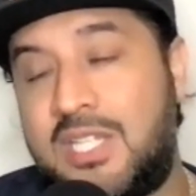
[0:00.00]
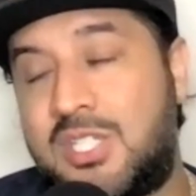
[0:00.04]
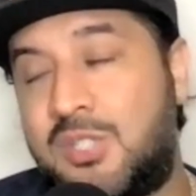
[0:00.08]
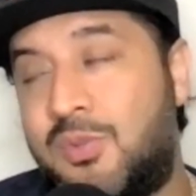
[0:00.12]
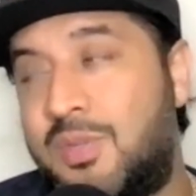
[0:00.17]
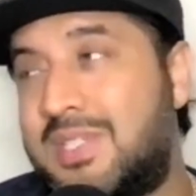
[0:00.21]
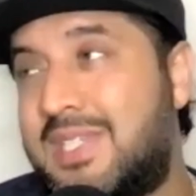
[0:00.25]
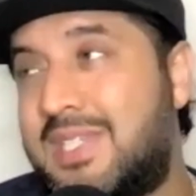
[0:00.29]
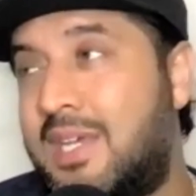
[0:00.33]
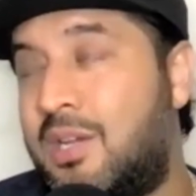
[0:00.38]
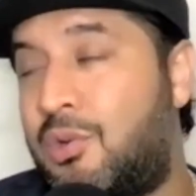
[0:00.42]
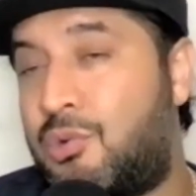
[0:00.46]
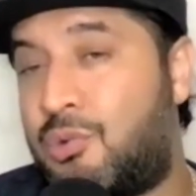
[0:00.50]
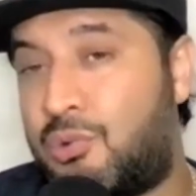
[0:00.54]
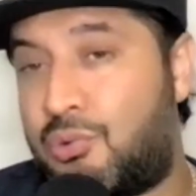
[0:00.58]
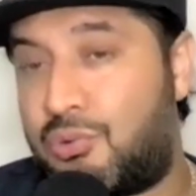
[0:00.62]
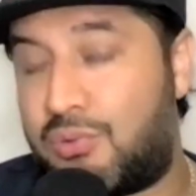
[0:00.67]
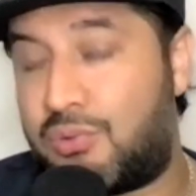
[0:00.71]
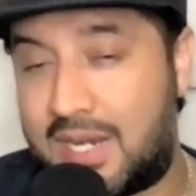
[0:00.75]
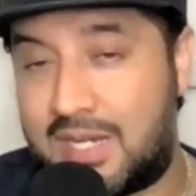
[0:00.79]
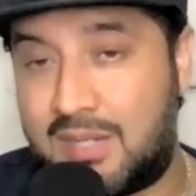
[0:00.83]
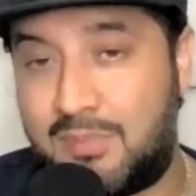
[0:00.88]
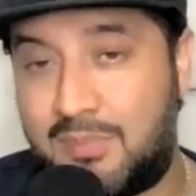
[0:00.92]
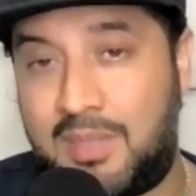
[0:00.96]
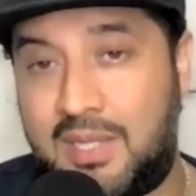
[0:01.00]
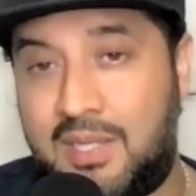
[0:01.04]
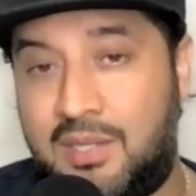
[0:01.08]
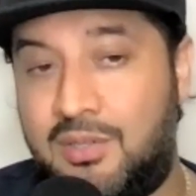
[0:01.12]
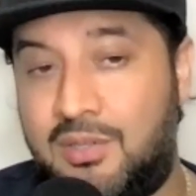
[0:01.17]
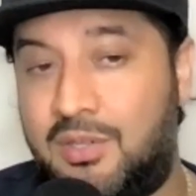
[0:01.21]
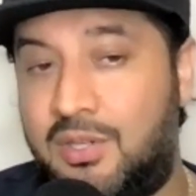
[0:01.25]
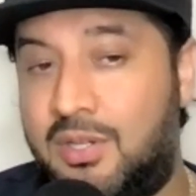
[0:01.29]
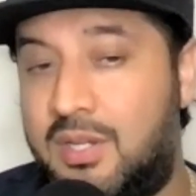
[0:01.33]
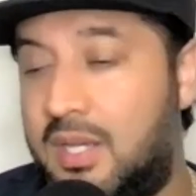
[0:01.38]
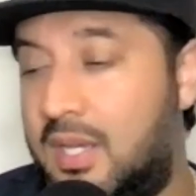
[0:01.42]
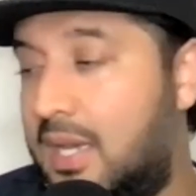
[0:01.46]
So it's incredibly
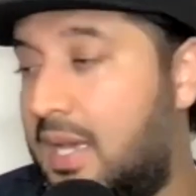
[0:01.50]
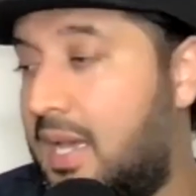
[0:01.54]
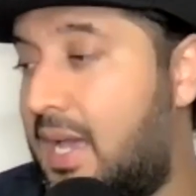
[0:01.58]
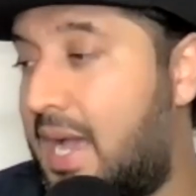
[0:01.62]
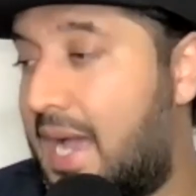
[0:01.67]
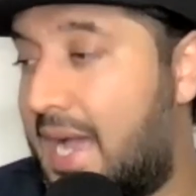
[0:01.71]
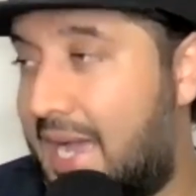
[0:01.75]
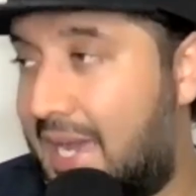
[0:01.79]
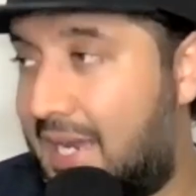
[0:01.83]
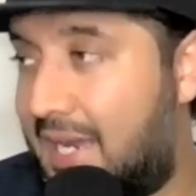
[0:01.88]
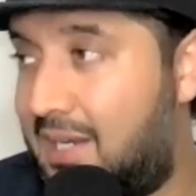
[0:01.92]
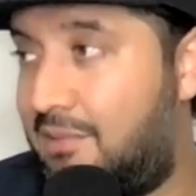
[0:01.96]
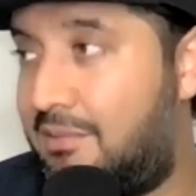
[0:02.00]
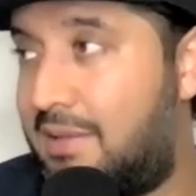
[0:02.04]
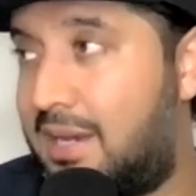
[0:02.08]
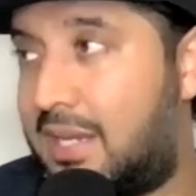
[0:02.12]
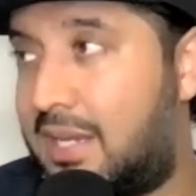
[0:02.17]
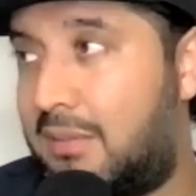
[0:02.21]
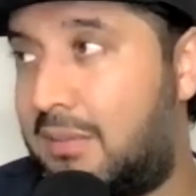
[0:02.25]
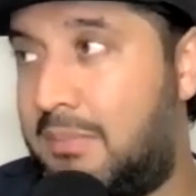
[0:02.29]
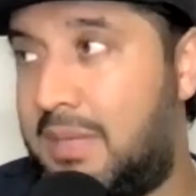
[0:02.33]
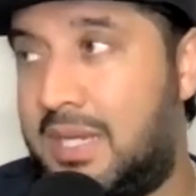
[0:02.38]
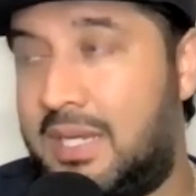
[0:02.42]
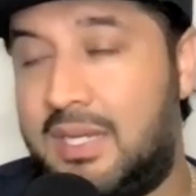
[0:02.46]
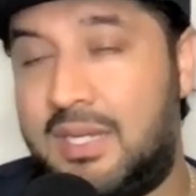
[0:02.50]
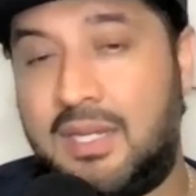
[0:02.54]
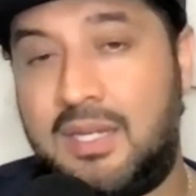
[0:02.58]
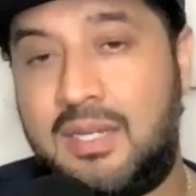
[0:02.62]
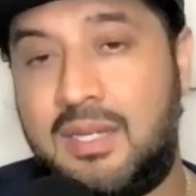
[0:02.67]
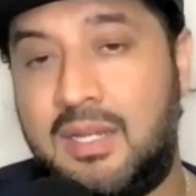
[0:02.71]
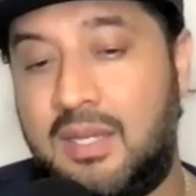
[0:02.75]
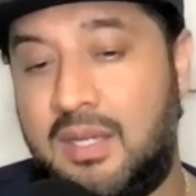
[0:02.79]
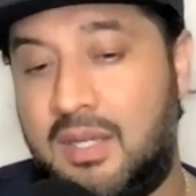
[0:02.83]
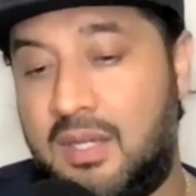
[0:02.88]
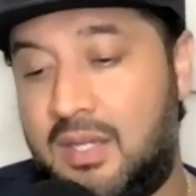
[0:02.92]
good, highly recommended.